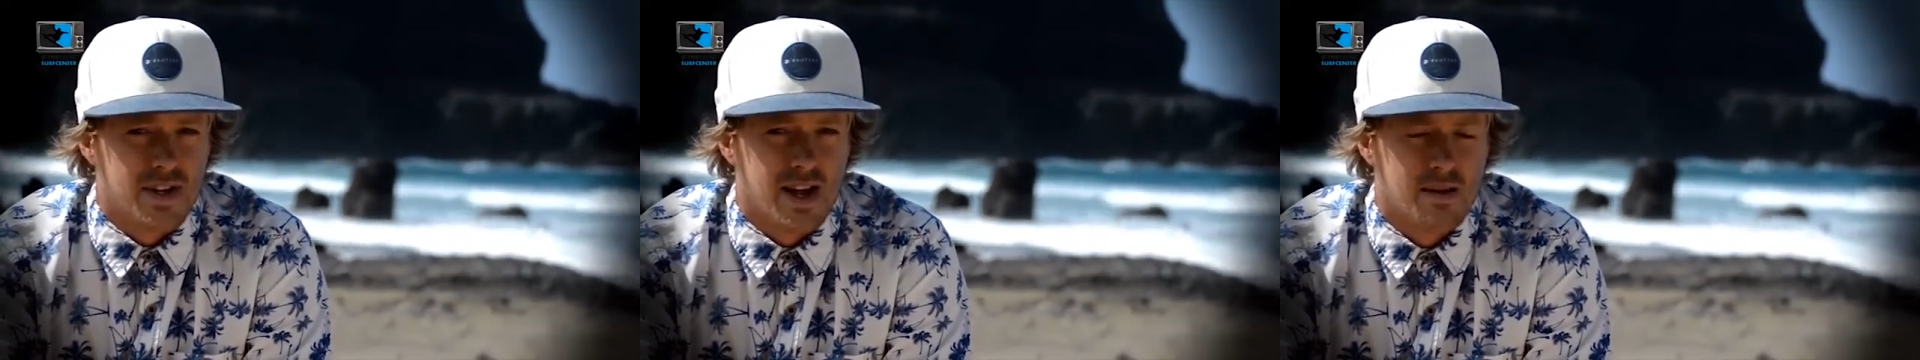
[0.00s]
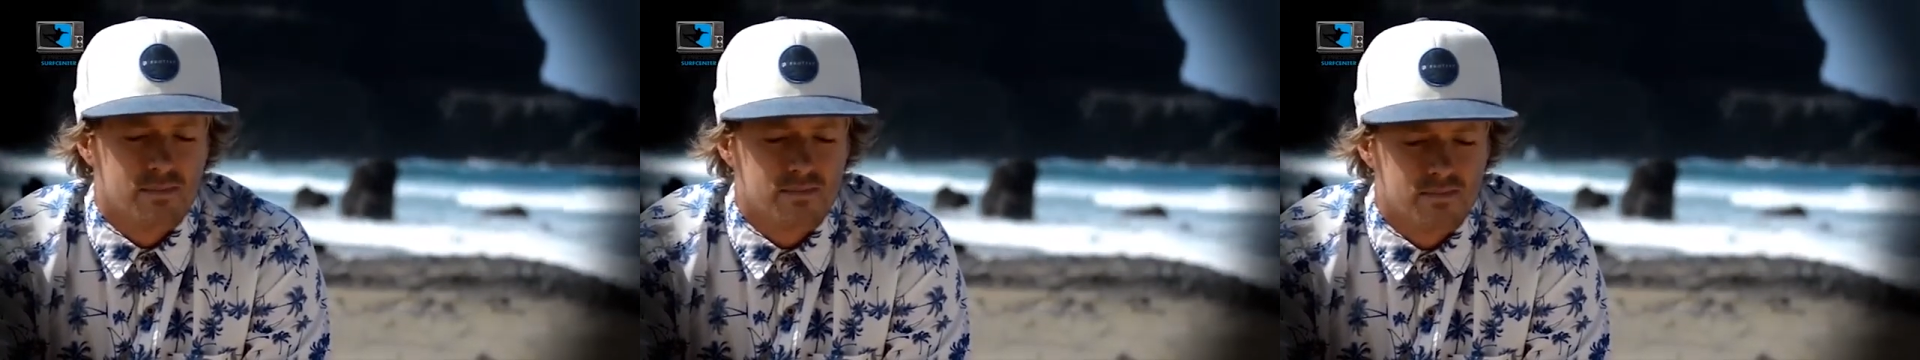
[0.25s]

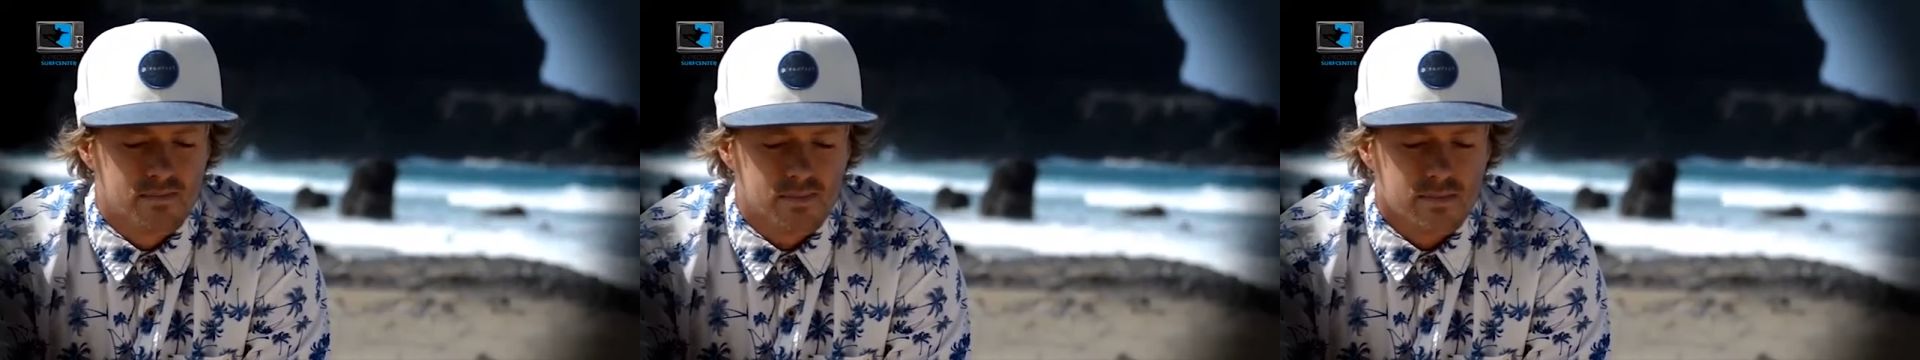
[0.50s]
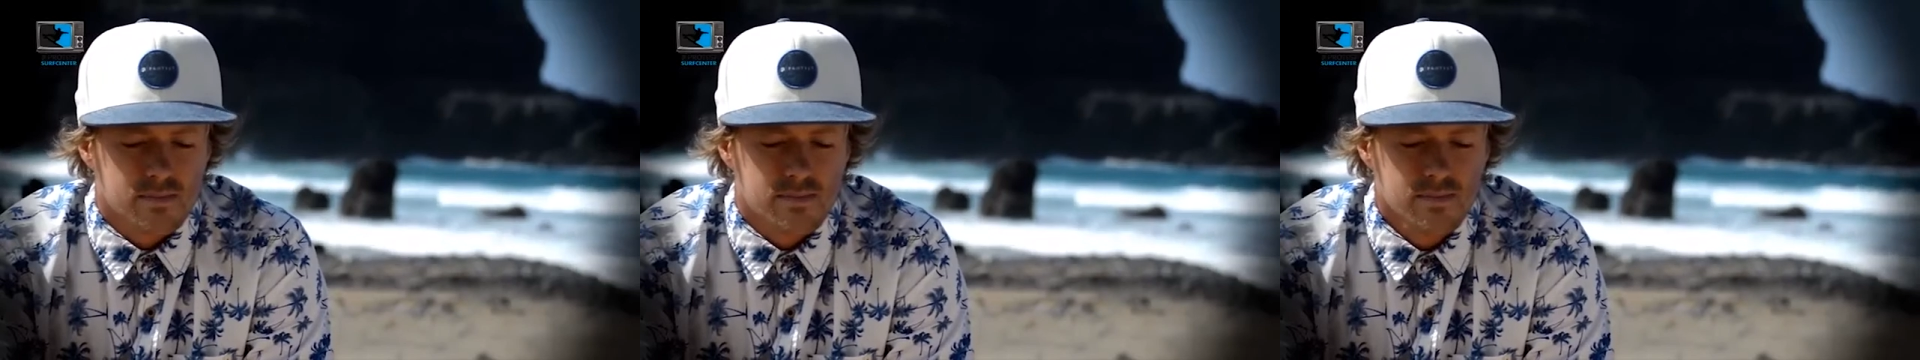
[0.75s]
time.
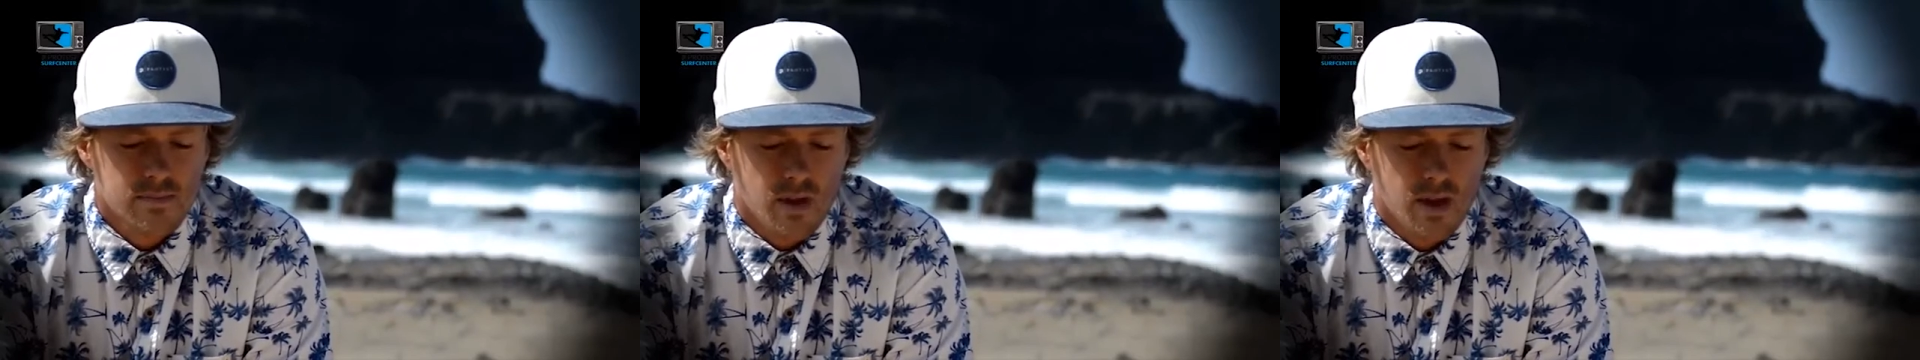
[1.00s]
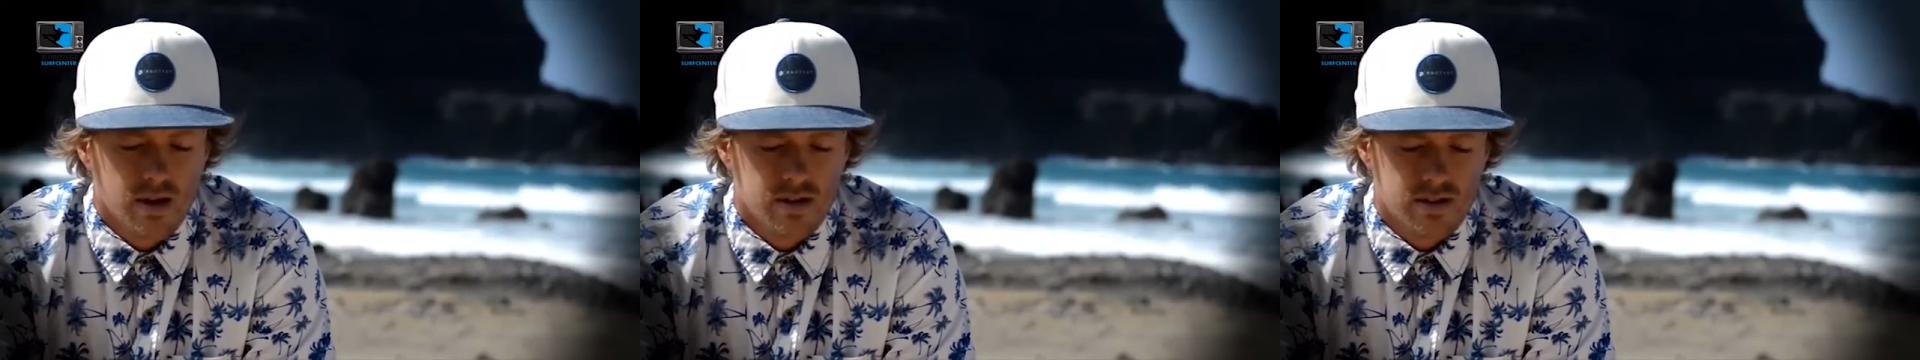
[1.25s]

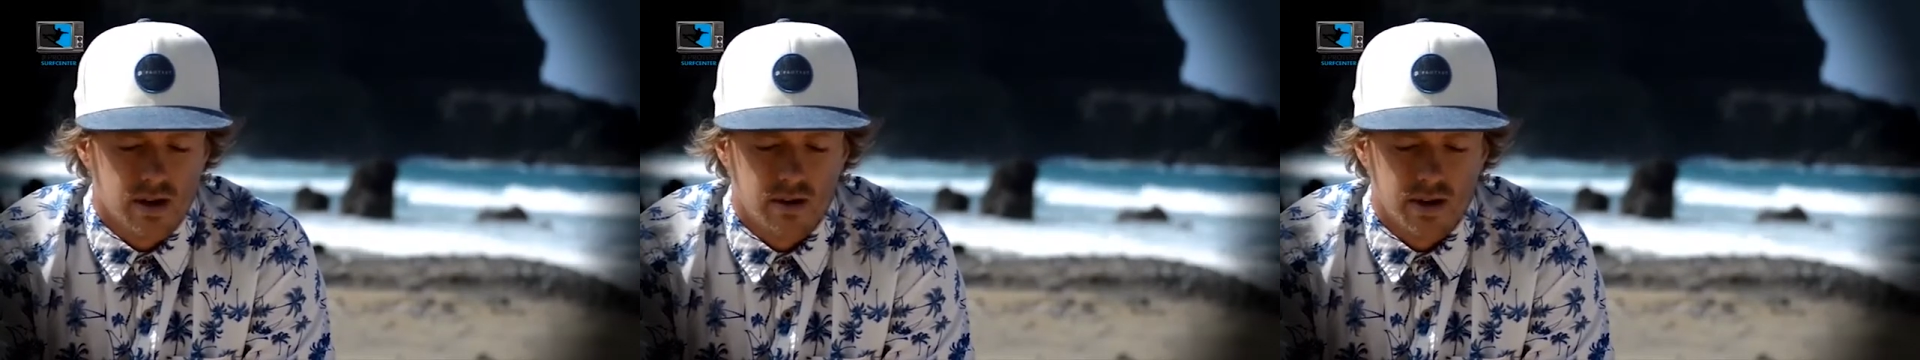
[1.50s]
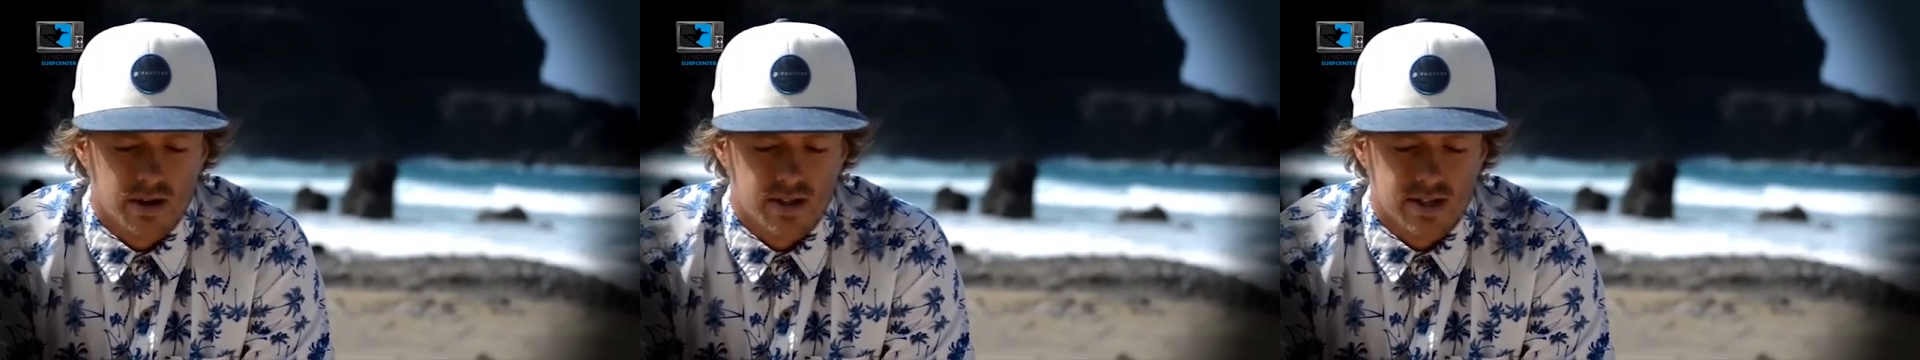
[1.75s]

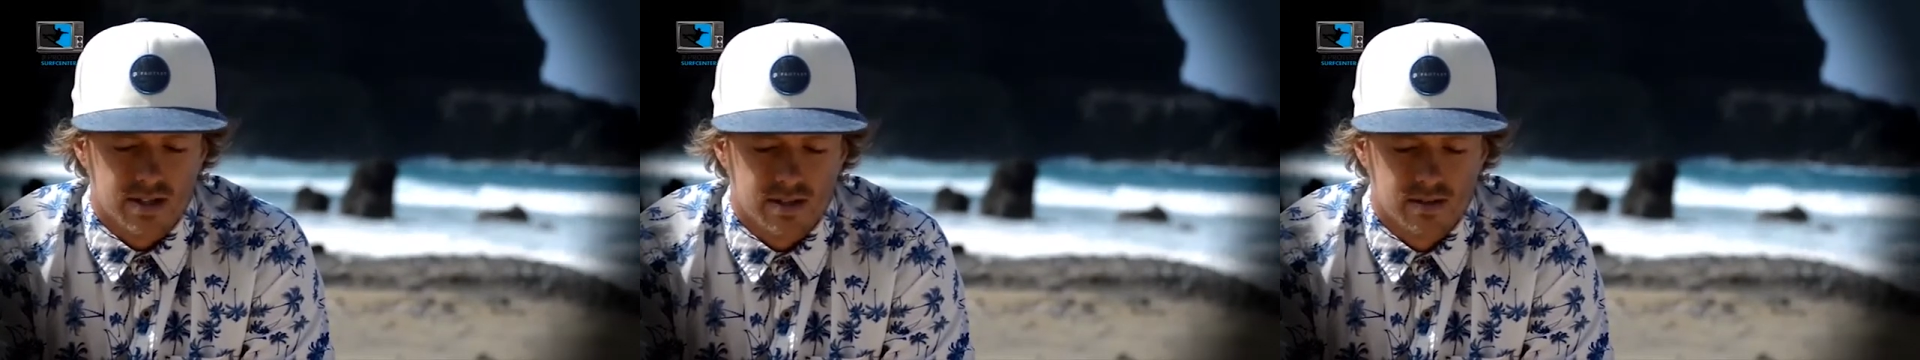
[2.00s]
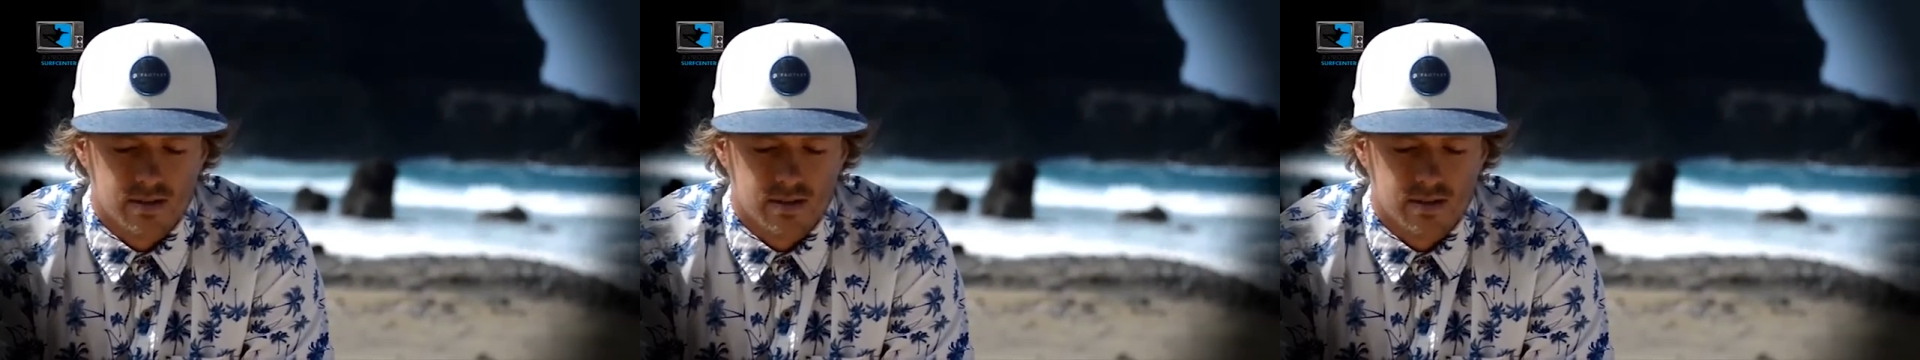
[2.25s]
So you just